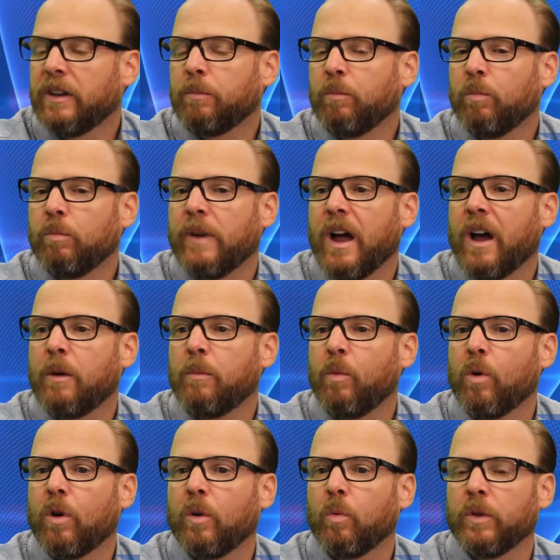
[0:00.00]
It's
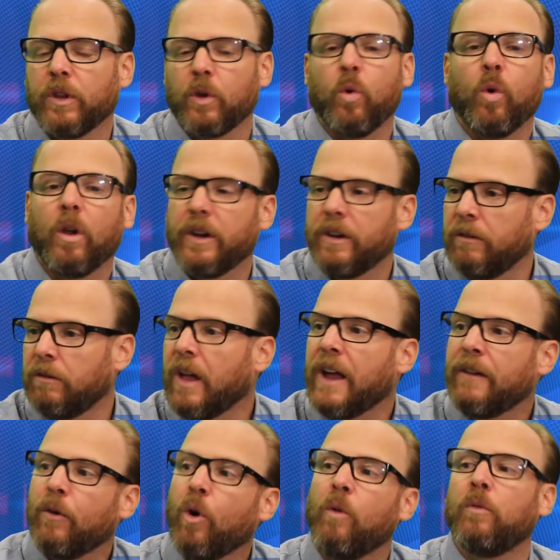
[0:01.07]
now more what the quality
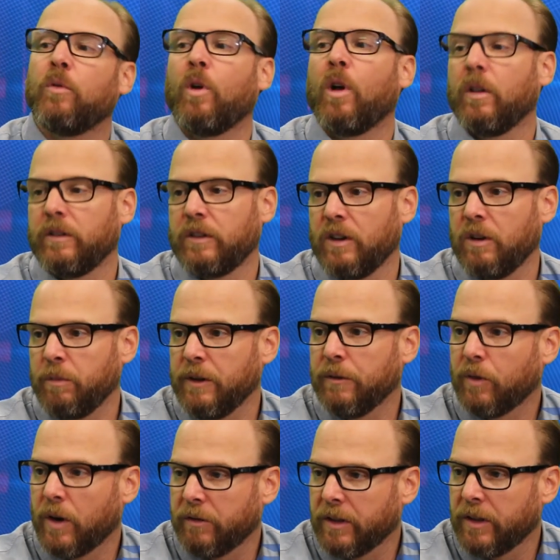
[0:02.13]
of life overall is going to
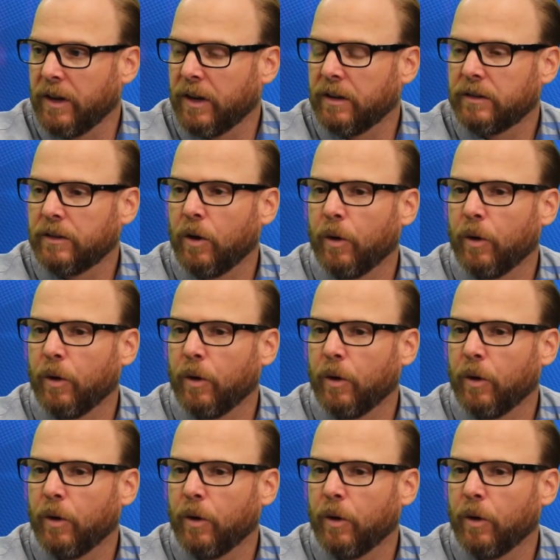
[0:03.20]
be for everything.